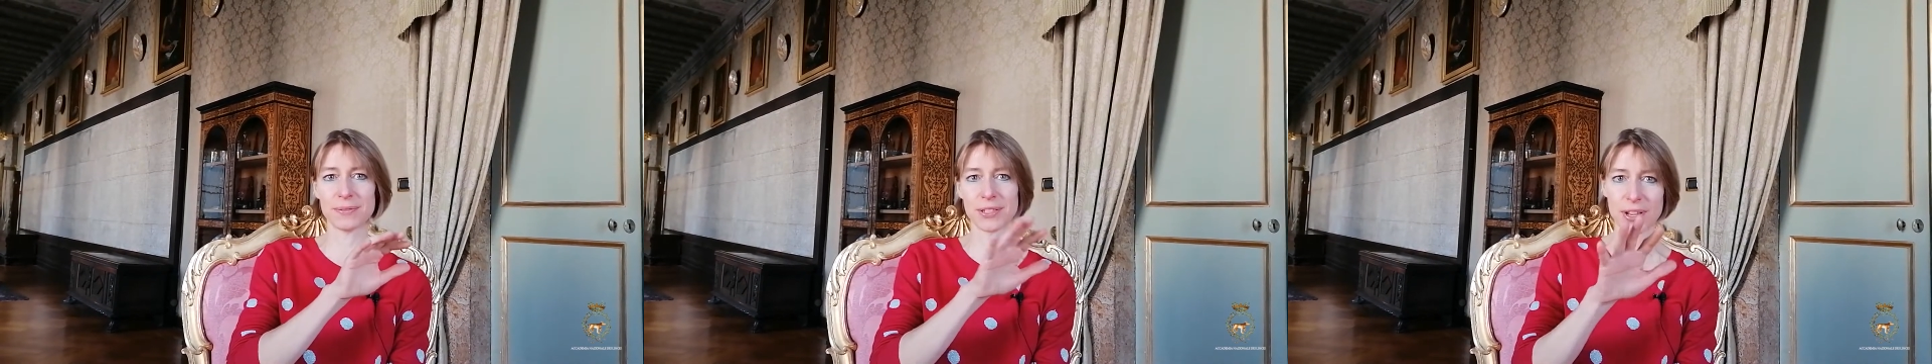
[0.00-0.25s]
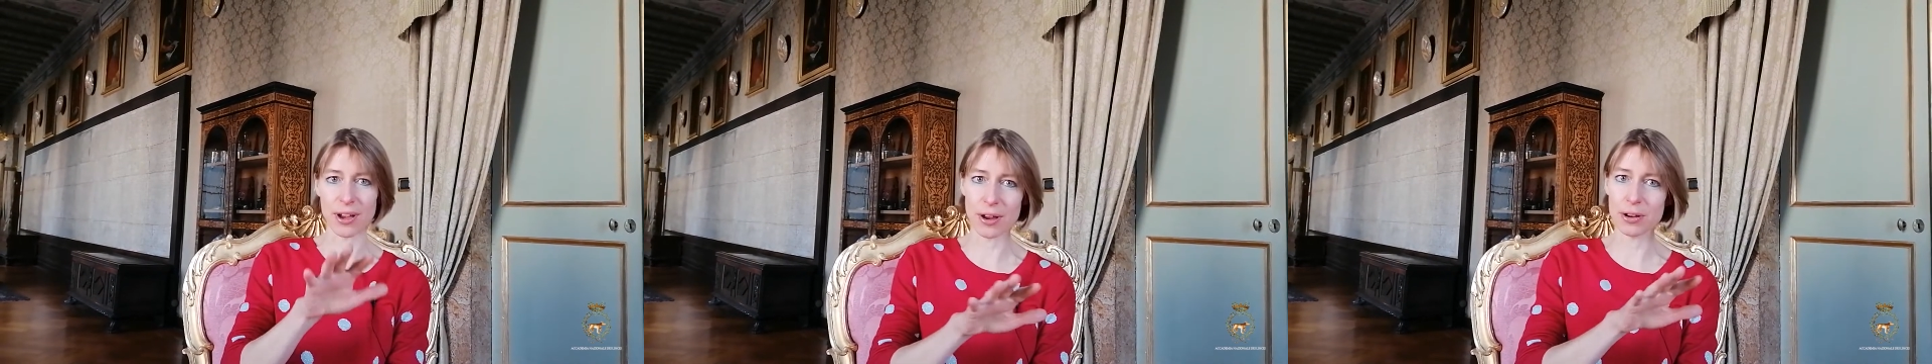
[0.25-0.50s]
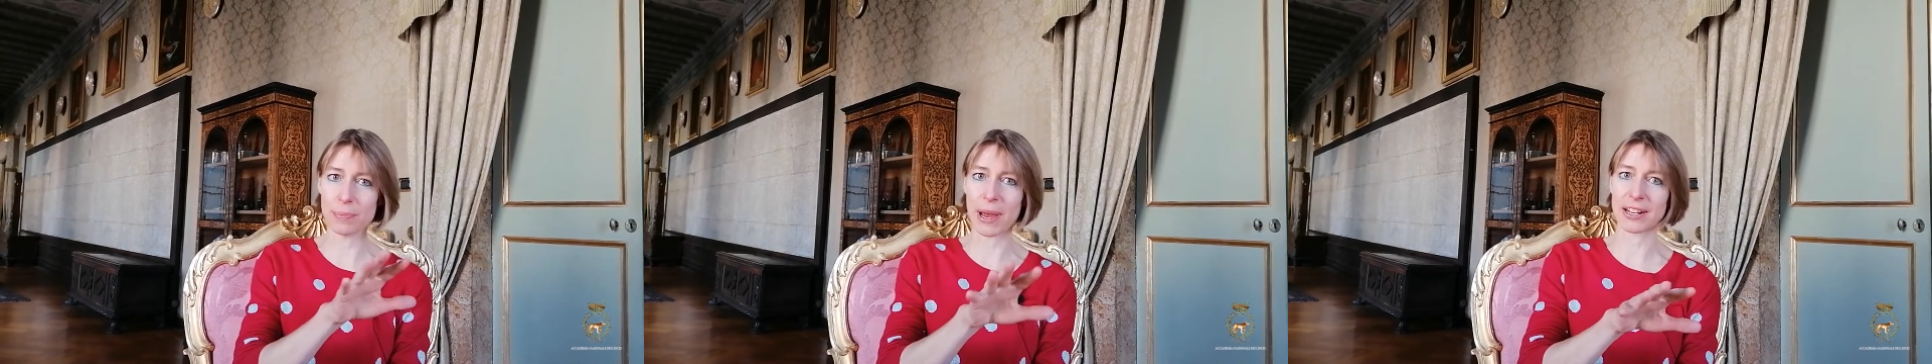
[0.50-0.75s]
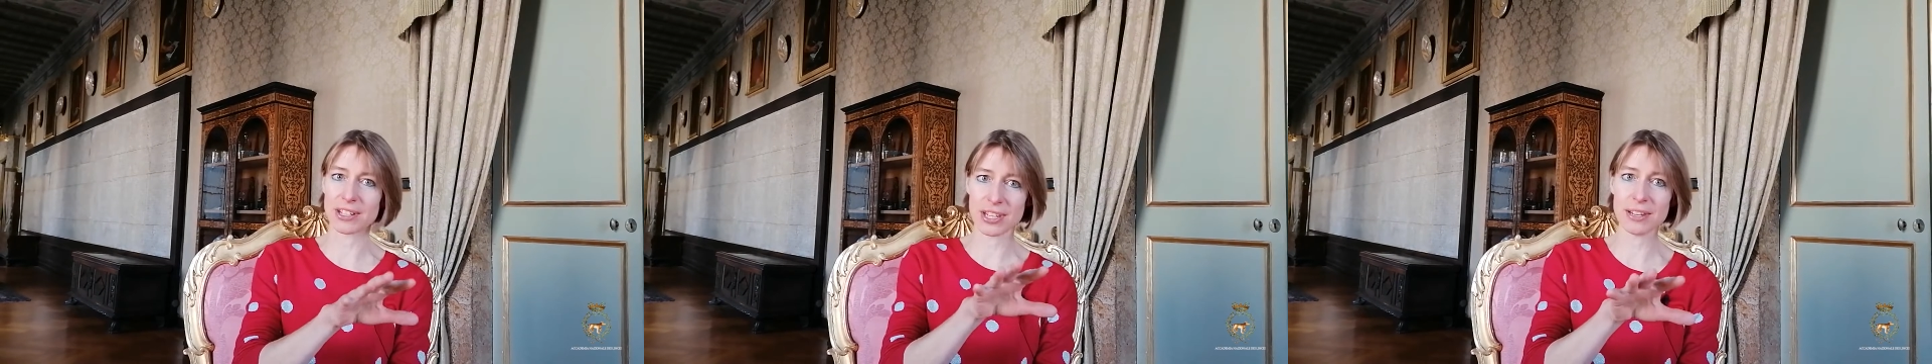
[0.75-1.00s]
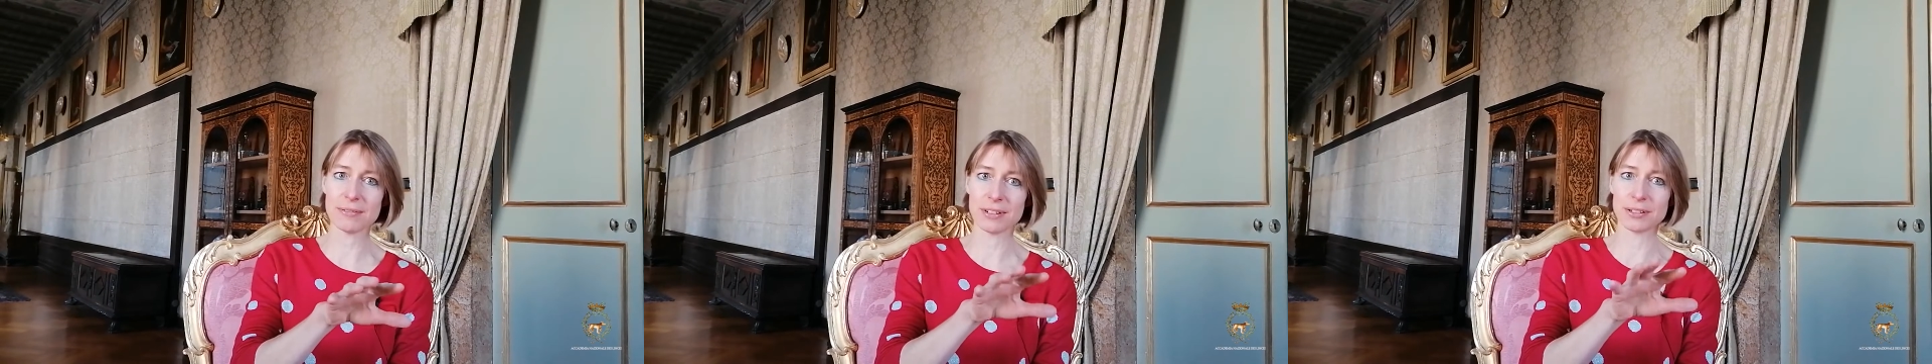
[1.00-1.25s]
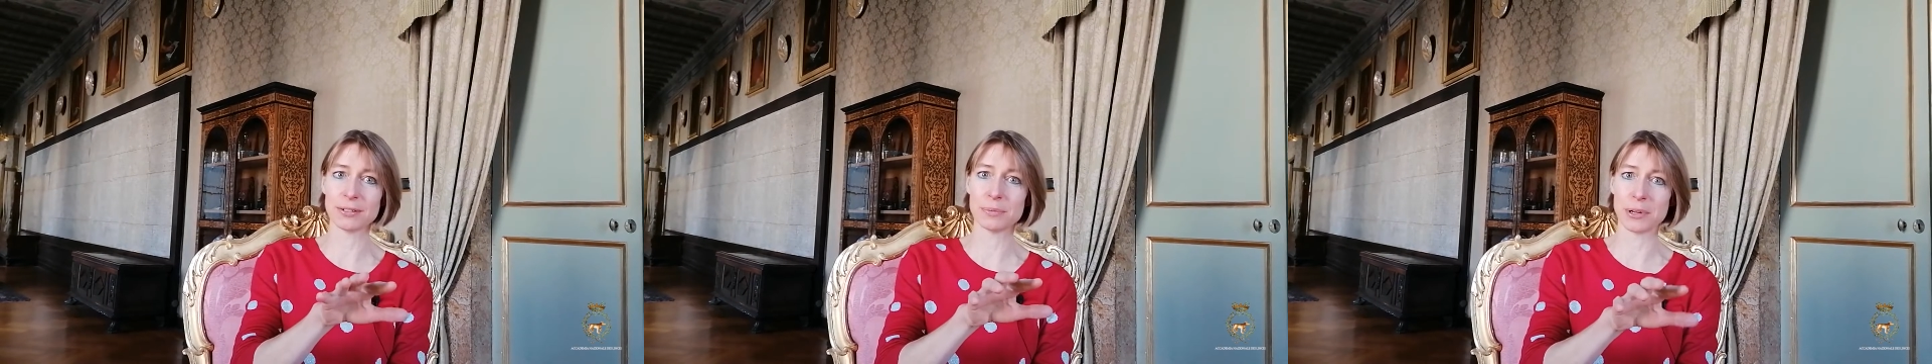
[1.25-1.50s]

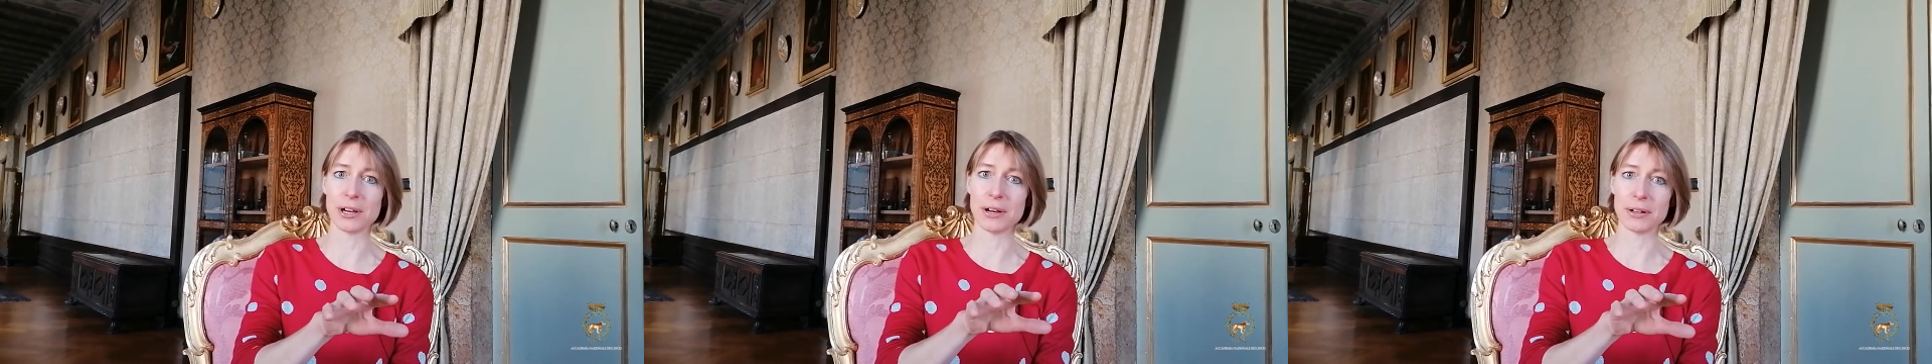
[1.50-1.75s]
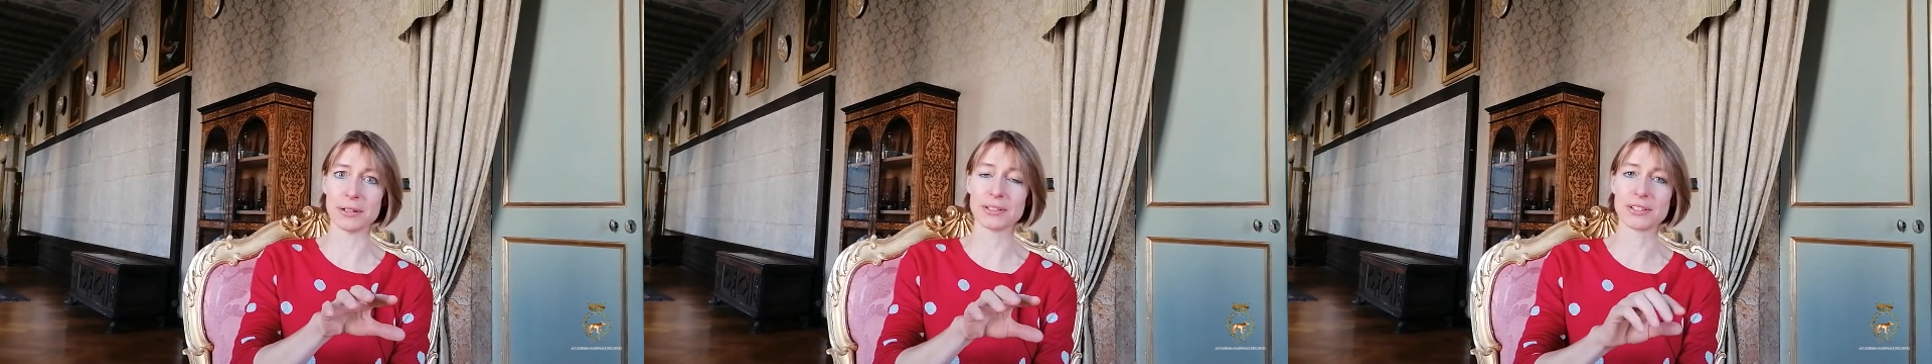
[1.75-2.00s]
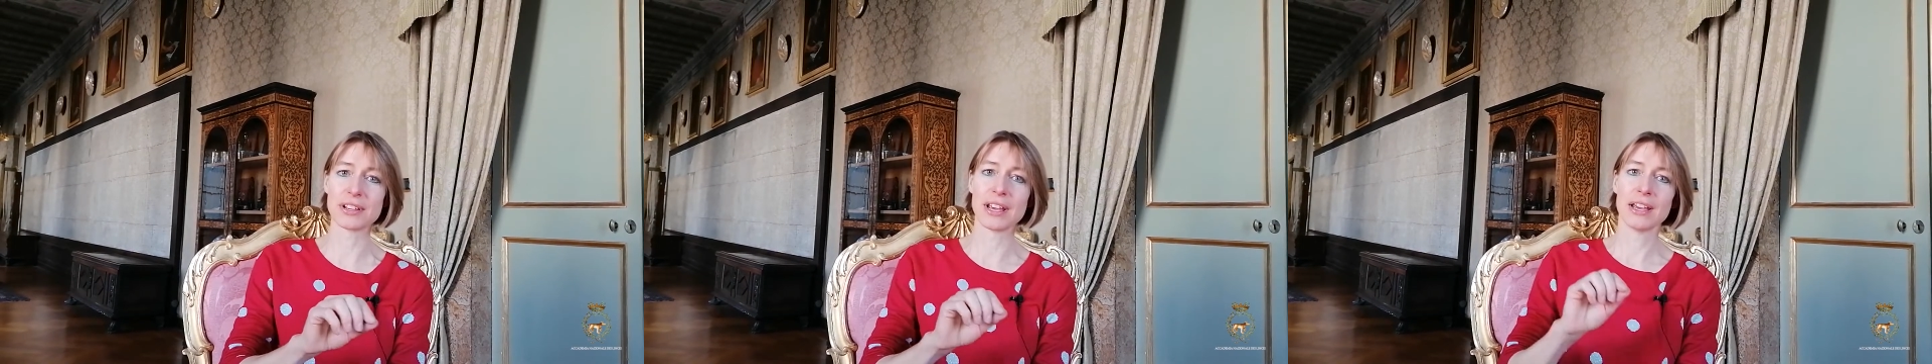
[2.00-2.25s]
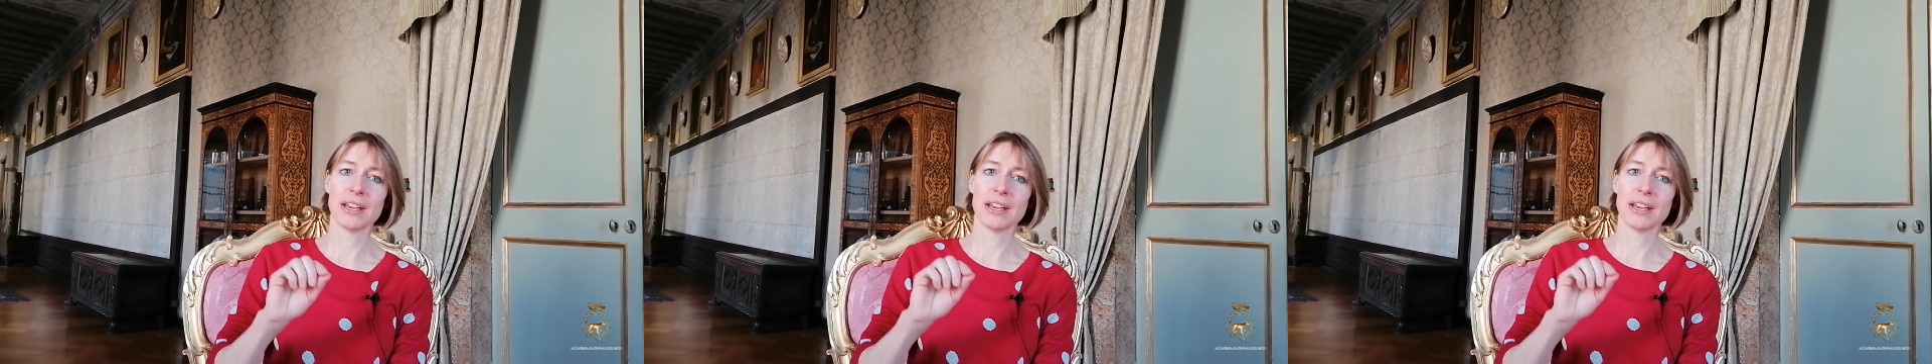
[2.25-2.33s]
cyanobacterial world